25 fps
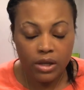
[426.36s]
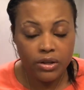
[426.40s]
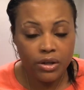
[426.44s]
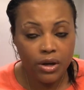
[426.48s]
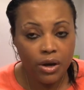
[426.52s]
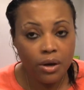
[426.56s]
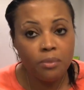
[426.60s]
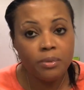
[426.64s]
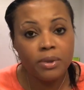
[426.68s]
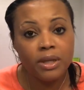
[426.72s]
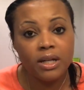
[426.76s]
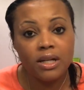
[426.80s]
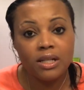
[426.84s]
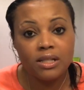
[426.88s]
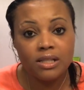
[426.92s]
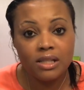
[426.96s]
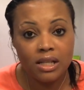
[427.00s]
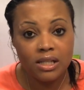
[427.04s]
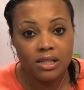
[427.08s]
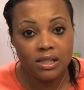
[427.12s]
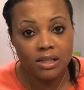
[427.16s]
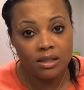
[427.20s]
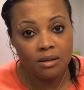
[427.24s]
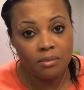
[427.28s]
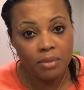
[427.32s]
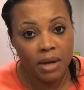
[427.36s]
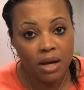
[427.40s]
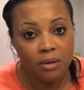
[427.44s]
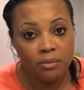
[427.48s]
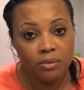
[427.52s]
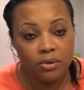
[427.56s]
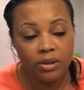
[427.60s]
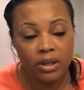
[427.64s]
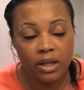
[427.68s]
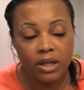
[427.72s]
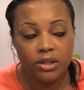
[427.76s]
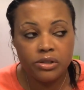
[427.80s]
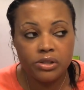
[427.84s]
know, but it says in the
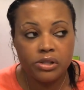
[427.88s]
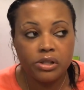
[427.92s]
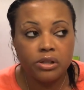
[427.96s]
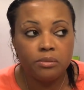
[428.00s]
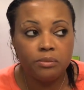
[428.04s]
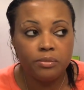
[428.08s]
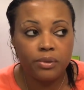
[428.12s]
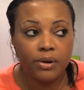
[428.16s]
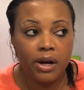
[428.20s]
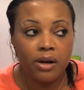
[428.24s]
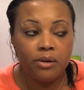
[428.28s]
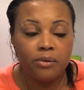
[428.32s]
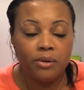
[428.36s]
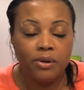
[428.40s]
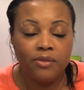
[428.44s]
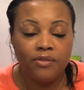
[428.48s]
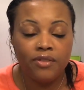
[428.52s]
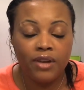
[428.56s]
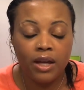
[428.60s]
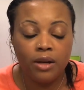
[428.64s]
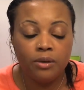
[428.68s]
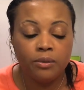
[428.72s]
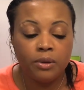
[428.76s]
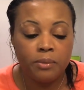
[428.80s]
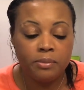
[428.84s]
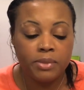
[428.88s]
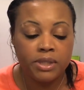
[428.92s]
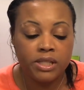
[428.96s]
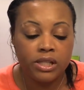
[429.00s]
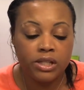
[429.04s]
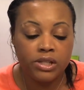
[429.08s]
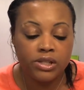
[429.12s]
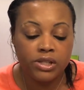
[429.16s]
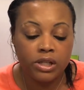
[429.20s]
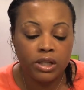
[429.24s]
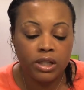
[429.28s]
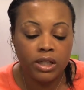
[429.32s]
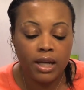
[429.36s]
Bible that you shouldn't pray with vain
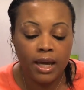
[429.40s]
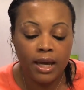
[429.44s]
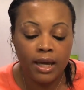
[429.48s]
repetition.